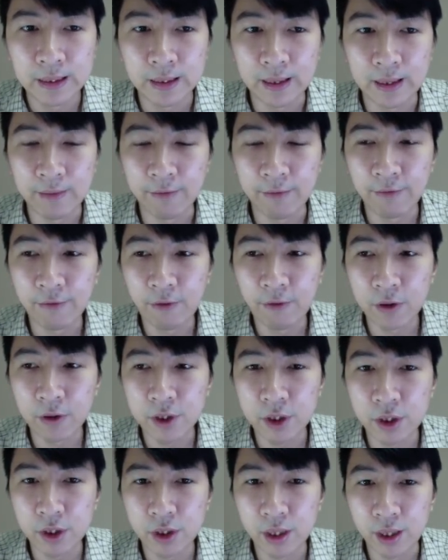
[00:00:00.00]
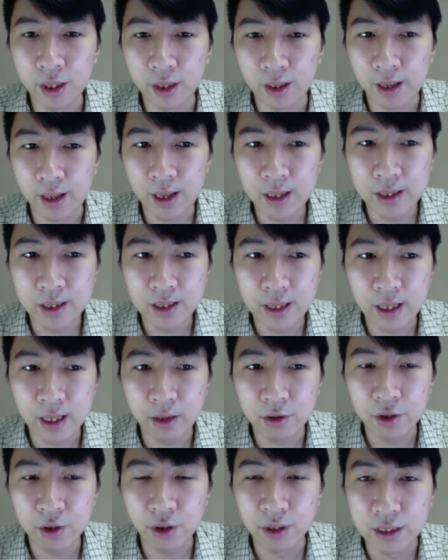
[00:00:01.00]
enforced Hellenistic
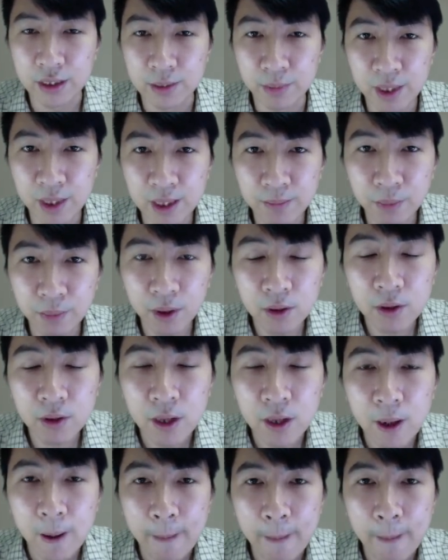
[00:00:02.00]
culture on his people,